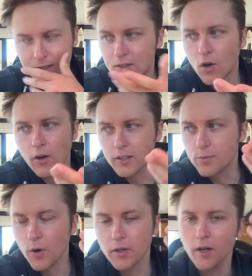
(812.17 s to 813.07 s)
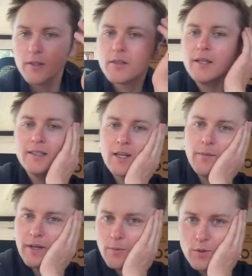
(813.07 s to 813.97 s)
is the hardest part, honestly, is
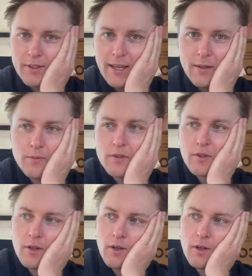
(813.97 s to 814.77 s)
coming up with names